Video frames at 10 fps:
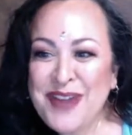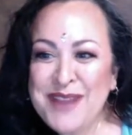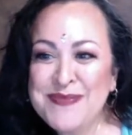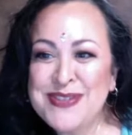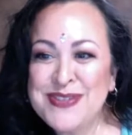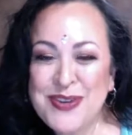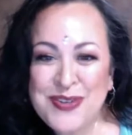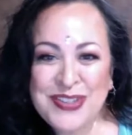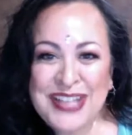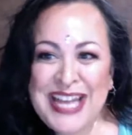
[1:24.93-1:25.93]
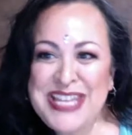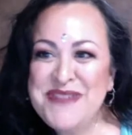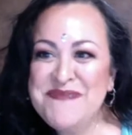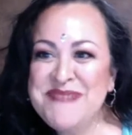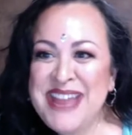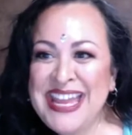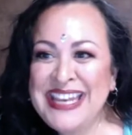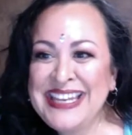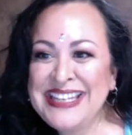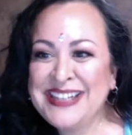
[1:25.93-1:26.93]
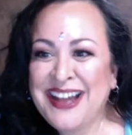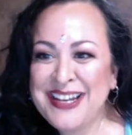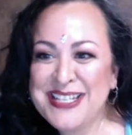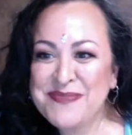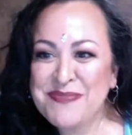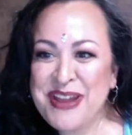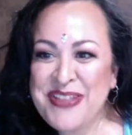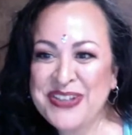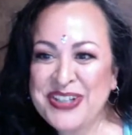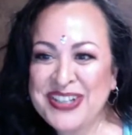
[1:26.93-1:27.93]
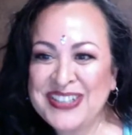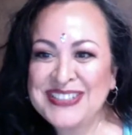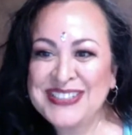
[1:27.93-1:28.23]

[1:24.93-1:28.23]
I'm so glad you made it, Goddess Brother.